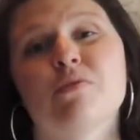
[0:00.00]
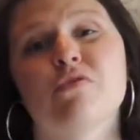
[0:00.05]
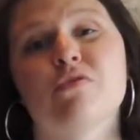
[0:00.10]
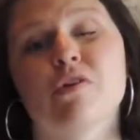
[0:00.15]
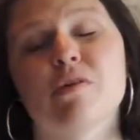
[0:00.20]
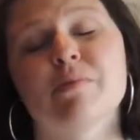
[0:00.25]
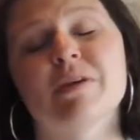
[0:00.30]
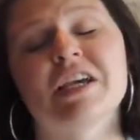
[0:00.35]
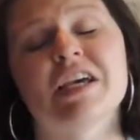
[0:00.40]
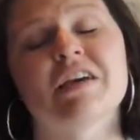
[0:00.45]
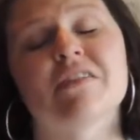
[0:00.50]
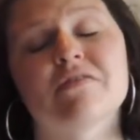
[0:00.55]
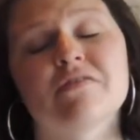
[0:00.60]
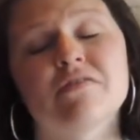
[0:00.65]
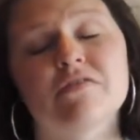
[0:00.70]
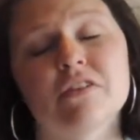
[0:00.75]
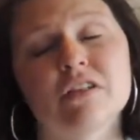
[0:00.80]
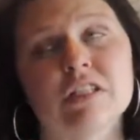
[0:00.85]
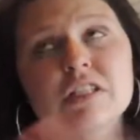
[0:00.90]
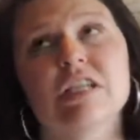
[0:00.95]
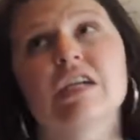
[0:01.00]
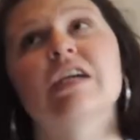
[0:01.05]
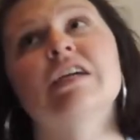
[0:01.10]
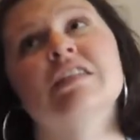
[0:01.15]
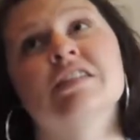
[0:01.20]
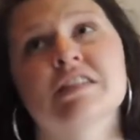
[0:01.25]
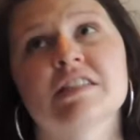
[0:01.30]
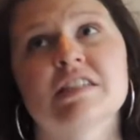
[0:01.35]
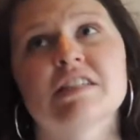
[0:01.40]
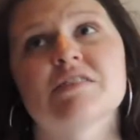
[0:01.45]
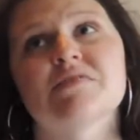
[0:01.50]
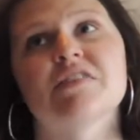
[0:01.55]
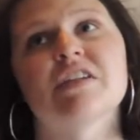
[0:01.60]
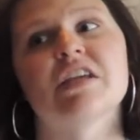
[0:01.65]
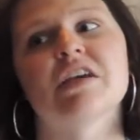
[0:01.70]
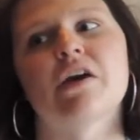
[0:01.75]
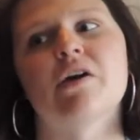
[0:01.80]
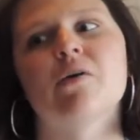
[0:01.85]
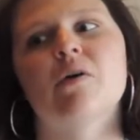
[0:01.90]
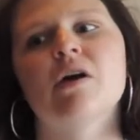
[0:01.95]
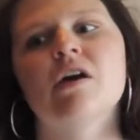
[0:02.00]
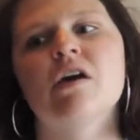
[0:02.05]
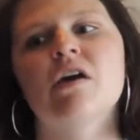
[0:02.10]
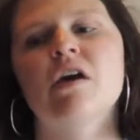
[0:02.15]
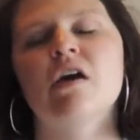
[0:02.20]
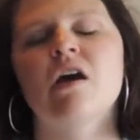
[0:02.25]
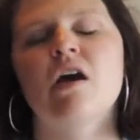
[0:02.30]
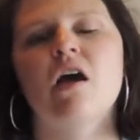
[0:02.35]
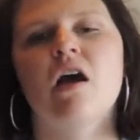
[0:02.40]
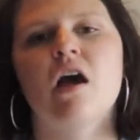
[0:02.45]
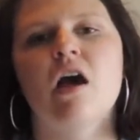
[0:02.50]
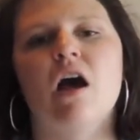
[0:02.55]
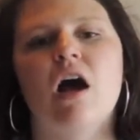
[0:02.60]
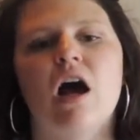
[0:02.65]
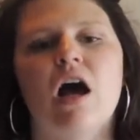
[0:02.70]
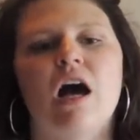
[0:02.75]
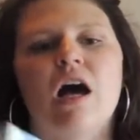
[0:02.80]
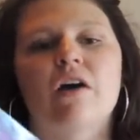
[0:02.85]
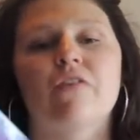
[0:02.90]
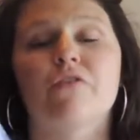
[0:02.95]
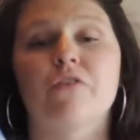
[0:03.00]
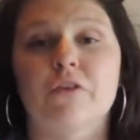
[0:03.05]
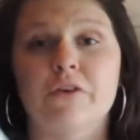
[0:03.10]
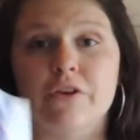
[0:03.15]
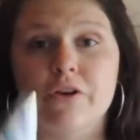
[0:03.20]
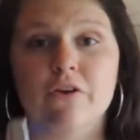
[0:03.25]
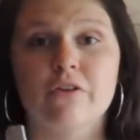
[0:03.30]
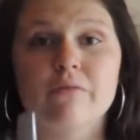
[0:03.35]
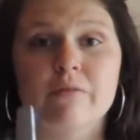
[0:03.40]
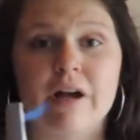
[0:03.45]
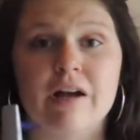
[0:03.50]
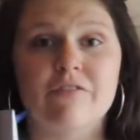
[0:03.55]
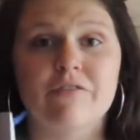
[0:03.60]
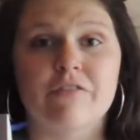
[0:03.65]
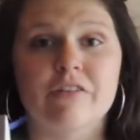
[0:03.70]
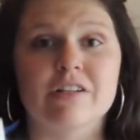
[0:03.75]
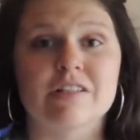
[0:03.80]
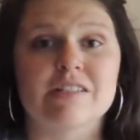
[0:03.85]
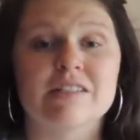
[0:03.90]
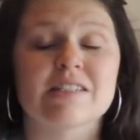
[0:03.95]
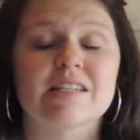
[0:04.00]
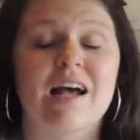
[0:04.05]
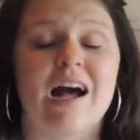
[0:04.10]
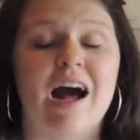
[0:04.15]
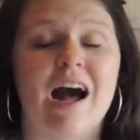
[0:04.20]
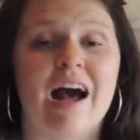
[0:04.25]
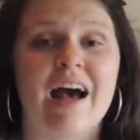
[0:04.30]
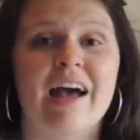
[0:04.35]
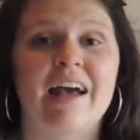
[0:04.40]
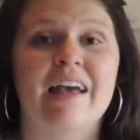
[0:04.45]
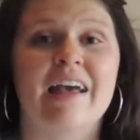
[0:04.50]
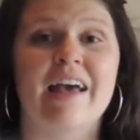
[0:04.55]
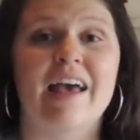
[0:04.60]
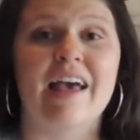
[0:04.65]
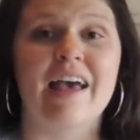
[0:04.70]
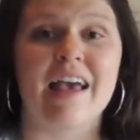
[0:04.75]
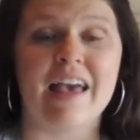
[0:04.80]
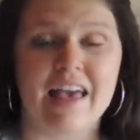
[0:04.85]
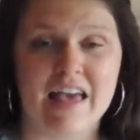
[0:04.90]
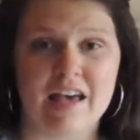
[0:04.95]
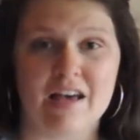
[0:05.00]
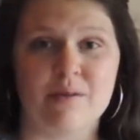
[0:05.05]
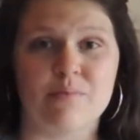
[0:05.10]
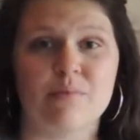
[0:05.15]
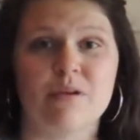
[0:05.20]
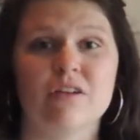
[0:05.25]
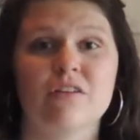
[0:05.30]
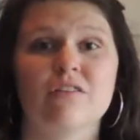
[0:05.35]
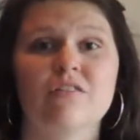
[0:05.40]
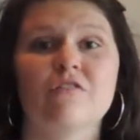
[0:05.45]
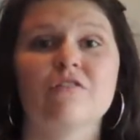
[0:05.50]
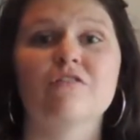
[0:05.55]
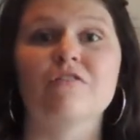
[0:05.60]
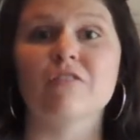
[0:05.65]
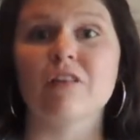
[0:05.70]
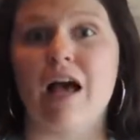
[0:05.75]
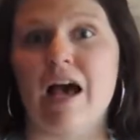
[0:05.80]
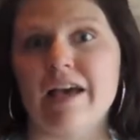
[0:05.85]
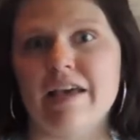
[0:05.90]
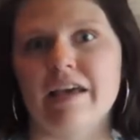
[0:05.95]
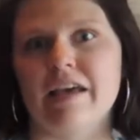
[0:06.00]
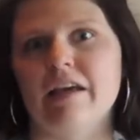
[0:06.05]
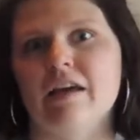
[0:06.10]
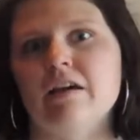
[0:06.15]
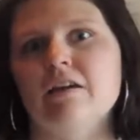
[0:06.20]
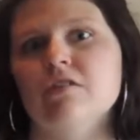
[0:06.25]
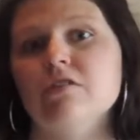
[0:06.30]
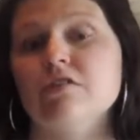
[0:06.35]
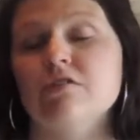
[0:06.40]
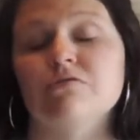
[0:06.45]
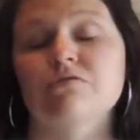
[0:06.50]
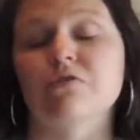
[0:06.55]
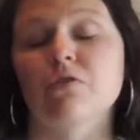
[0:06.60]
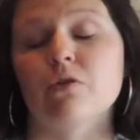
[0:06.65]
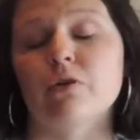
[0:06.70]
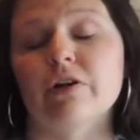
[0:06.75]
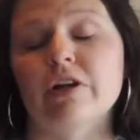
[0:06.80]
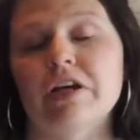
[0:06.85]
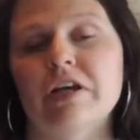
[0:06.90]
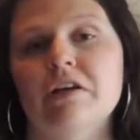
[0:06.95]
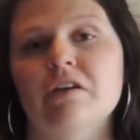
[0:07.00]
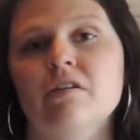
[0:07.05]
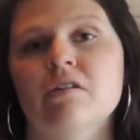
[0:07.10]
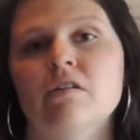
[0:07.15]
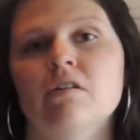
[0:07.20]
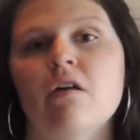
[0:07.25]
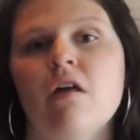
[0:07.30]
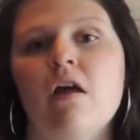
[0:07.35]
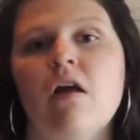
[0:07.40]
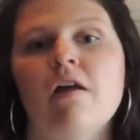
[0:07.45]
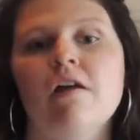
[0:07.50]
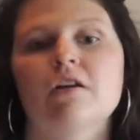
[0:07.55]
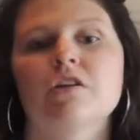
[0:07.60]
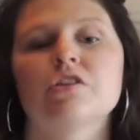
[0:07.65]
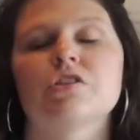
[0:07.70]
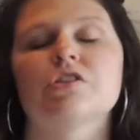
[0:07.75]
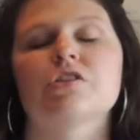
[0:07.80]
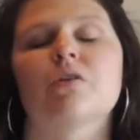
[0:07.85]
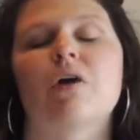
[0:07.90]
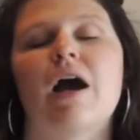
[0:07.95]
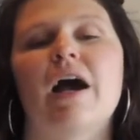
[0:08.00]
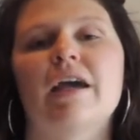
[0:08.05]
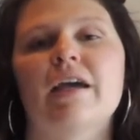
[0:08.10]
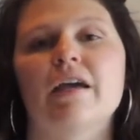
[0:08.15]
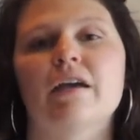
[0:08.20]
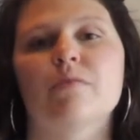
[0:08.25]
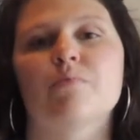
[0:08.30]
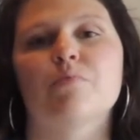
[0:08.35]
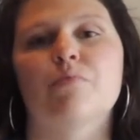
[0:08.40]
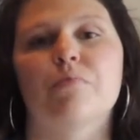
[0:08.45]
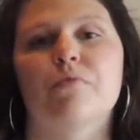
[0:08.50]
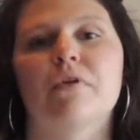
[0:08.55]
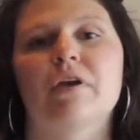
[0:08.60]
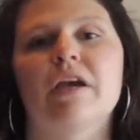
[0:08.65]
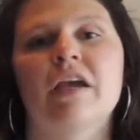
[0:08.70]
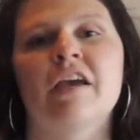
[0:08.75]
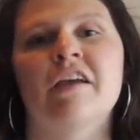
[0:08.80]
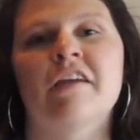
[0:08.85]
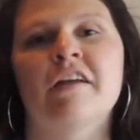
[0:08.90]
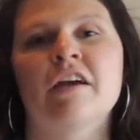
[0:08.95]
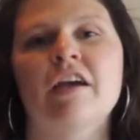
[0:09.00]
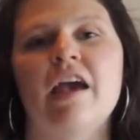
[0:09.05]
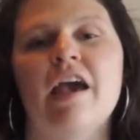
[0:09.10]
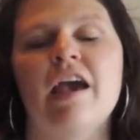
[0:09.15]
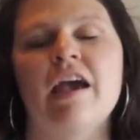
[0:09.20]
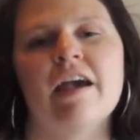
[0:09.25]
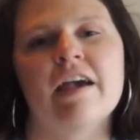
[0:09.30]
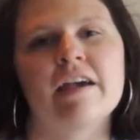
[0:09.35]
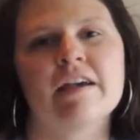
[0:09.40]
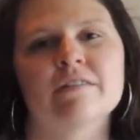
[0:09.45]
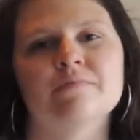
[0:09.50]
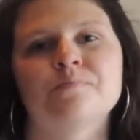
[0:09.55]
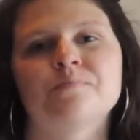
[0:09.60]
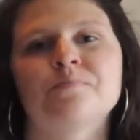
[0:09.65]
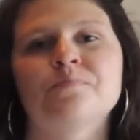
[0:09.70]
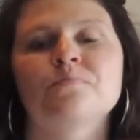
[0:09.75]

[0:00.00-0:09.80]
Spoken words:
before we get fully into this video, for your reference, I am flying to Florida. So I am bringing a